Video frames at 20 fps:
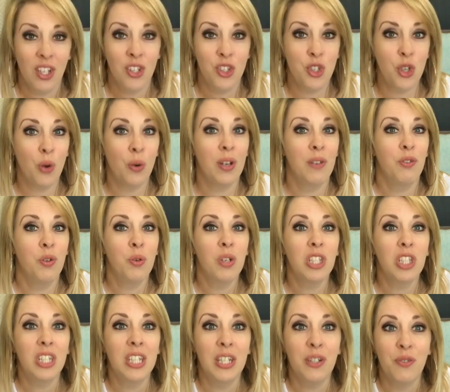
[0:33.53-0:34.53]
So if you are
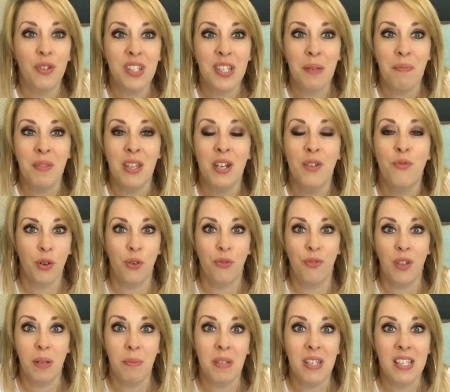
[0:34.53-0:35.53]
looking for something for
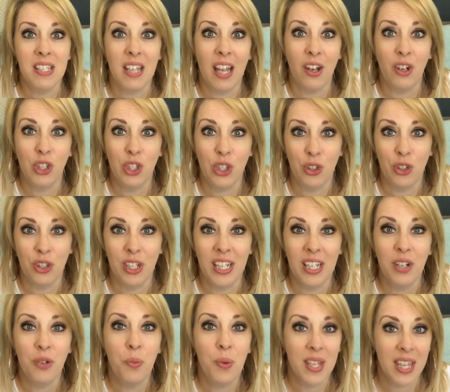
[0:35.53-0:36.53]
family style
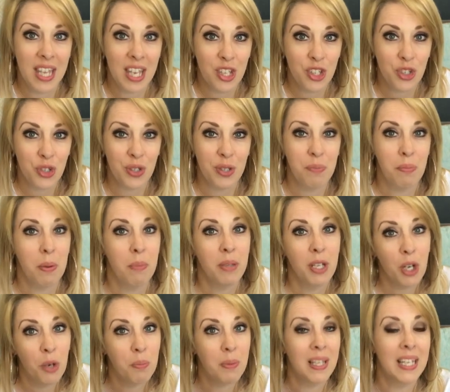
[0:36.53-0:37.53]
learning with history,
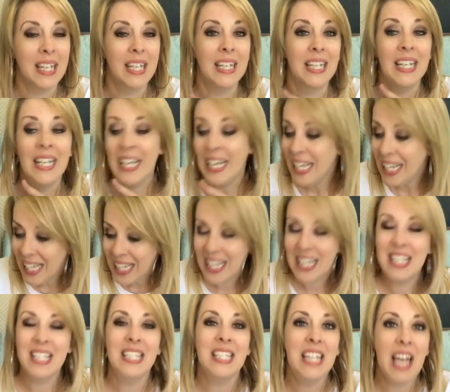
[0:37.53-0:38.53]
Biblioplan
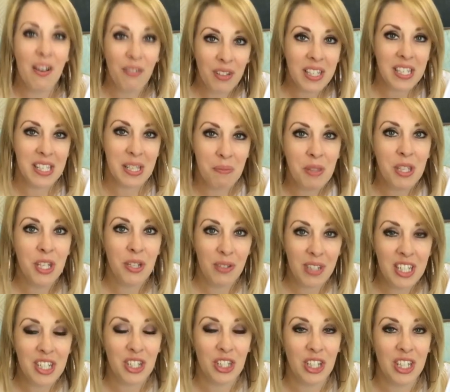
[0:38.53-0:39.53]
is definitely something you
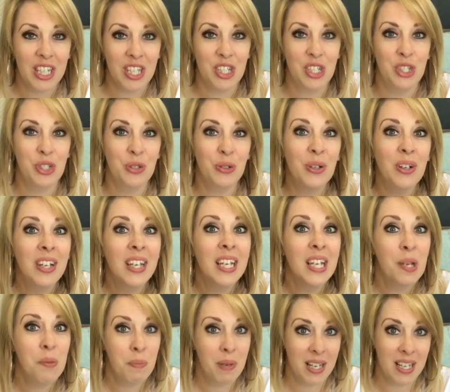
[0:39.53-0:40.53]
need to look into,
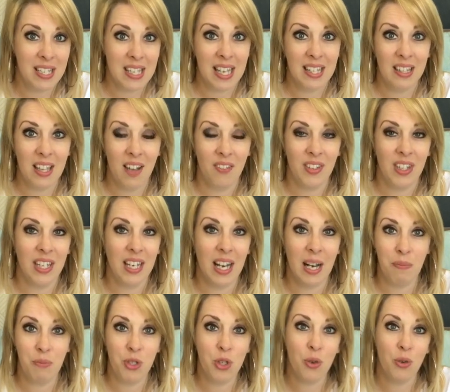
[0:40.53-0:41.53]
because I love it and
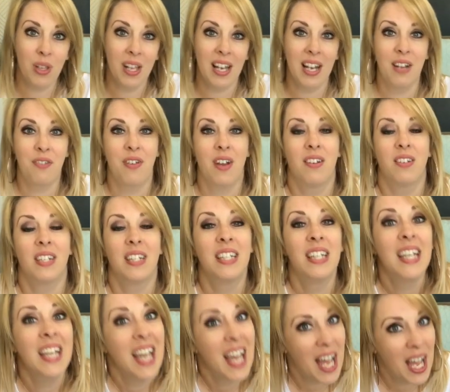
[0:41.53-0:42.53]
I'm so glad I found it
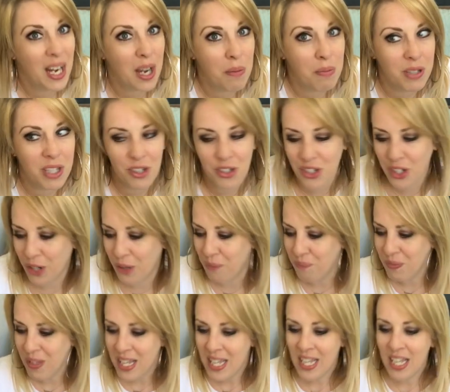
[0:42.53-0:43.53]
a couple years ago.
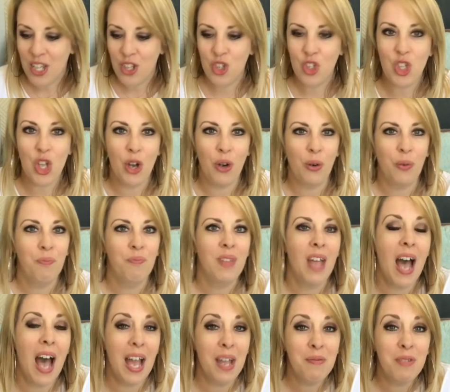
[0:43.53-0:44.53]
So
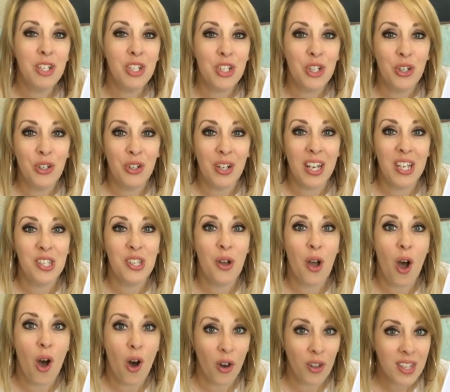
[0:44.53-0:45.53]
I'm going to show you guys
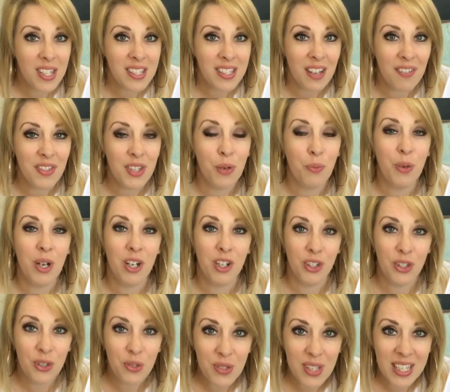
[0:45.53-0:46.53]
all the stuff that we are
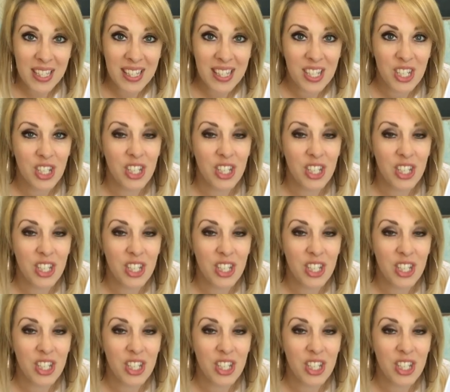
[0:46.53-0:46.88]
using this